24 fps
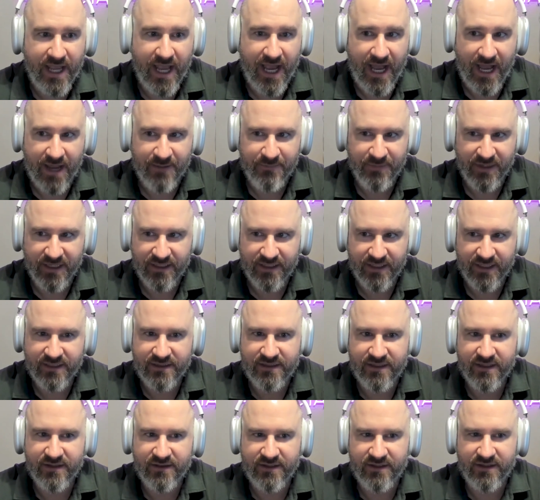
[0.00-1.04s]
yeah. I mean,
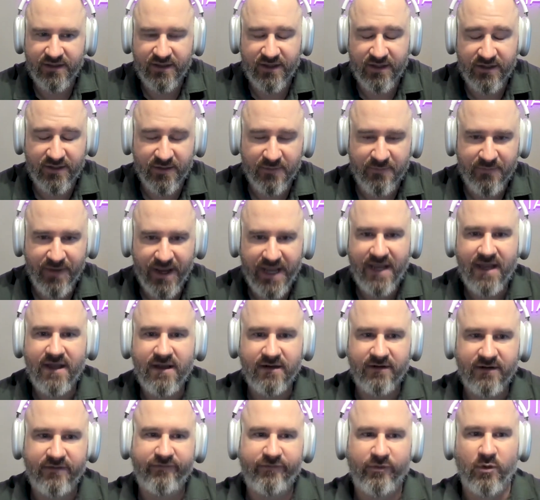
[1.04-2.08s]
the
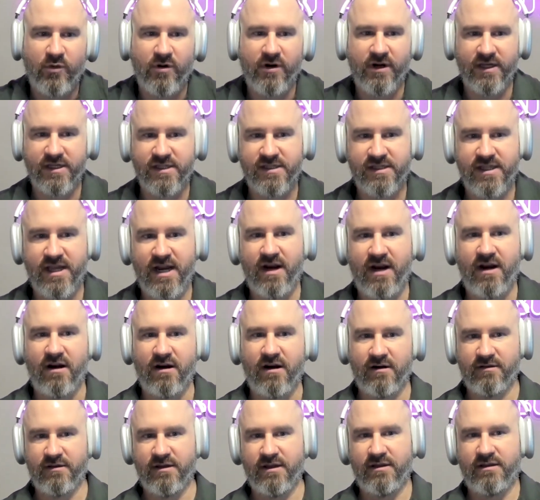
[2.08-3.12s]
demand for it is
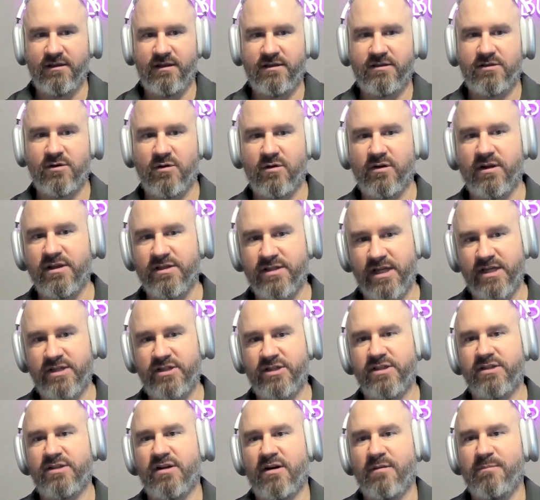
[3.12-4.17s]
there. These
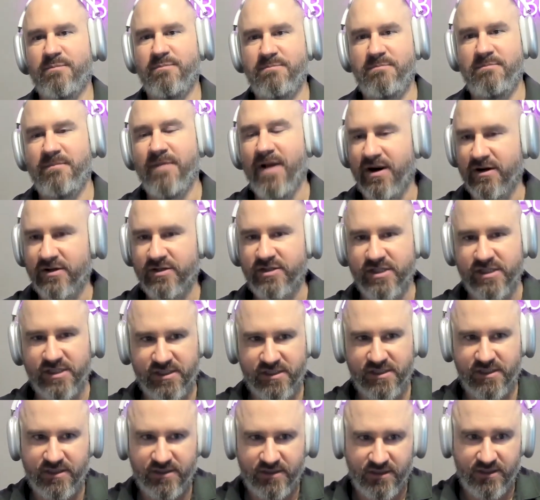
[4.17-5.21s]
organizations are
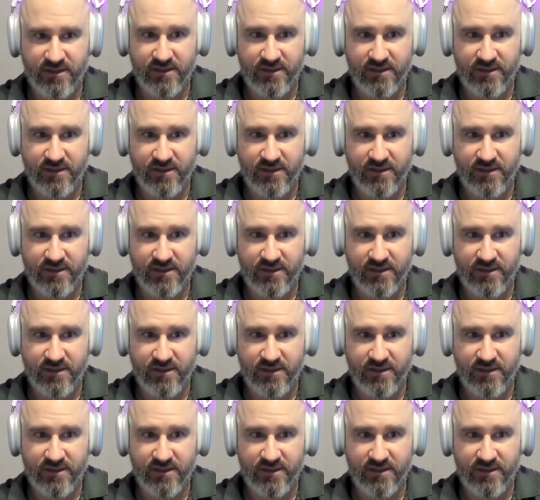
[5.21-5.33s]
just